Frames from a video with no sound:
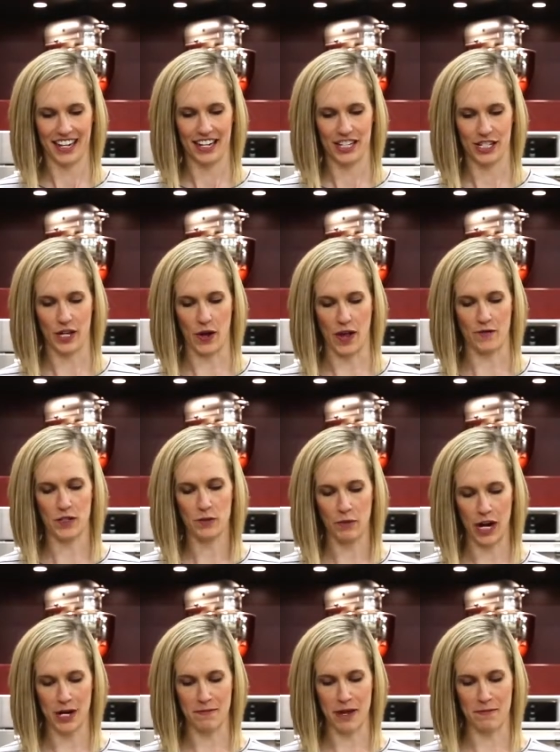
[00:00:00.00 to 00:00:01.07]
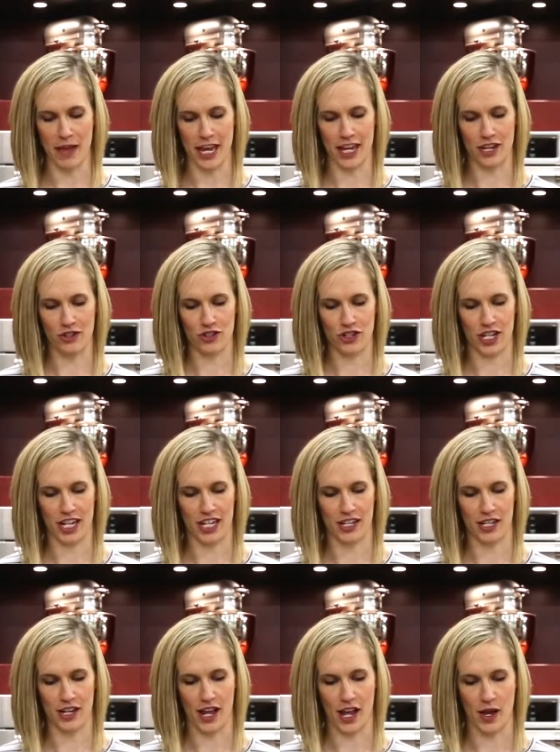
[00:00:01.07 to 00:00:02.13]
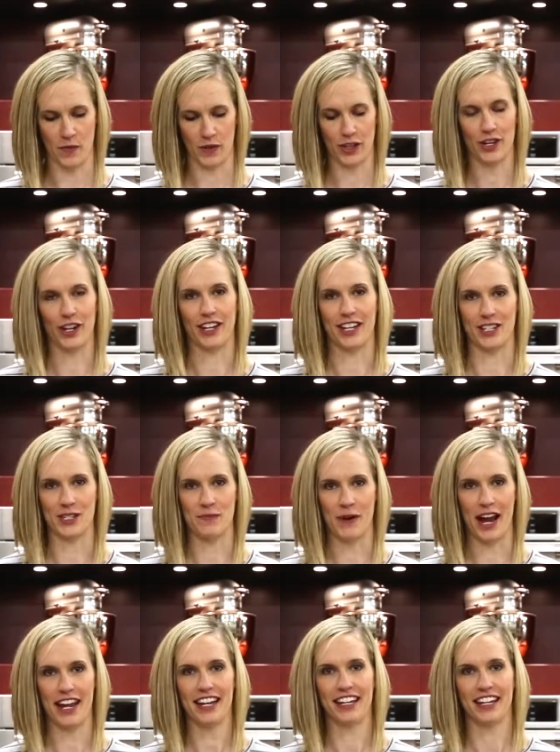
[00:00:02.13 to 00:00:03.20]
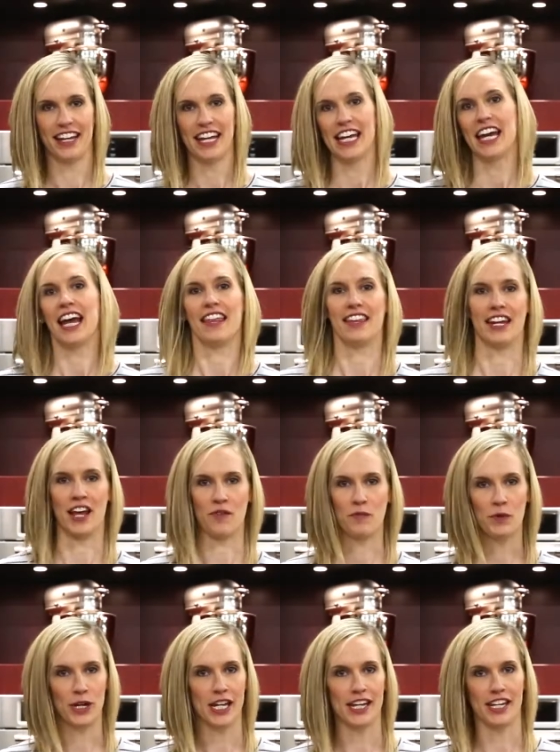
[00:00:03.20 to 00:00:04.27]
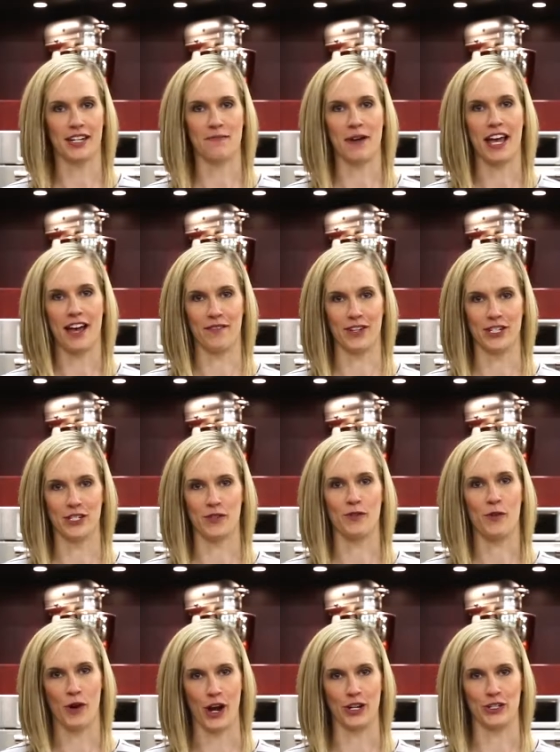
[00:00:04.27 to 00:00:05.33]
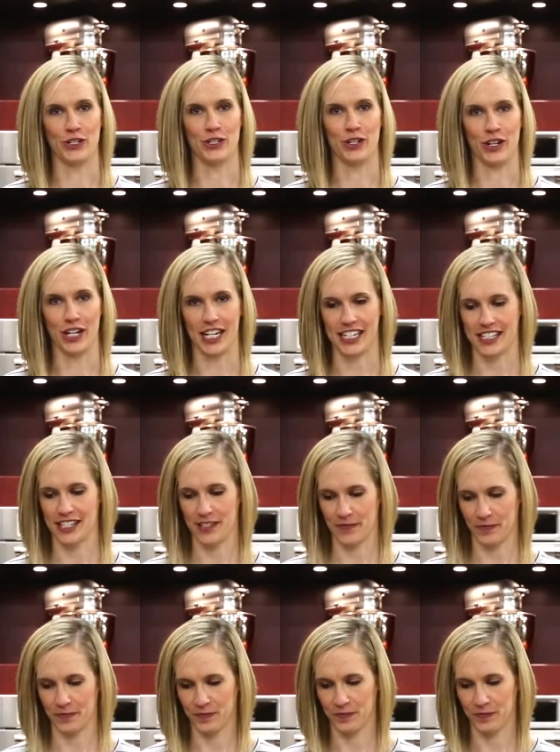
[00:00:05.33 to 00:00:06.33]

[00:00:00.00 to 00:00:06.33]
So I've sprayed my baking sheet with cooking spray, and then I've preheated my oven to 400 degrees.